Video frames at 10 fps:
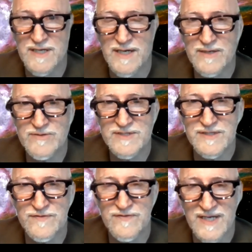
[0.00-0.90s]
I always
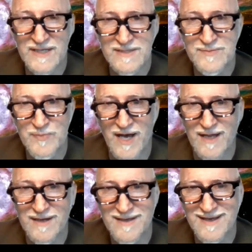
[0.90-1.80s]
just find a spot.
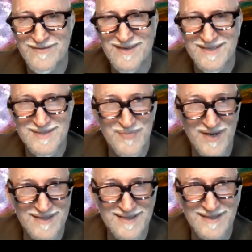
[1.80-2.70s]
I find a
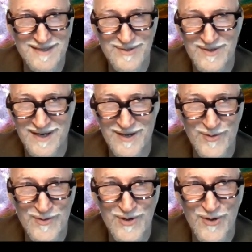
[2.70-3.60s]
spot in the area where I
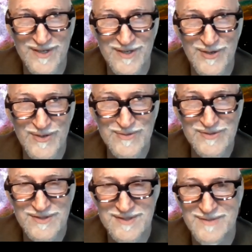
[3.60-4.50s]
know no one goes,
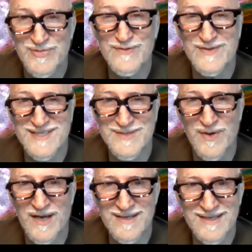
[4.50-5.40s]
or it's a perfect
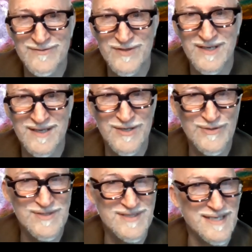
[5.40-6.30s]
spot, and every night I
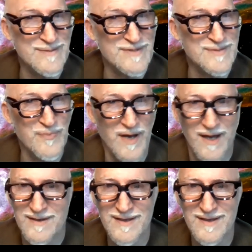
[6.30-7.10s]
go to the same spot.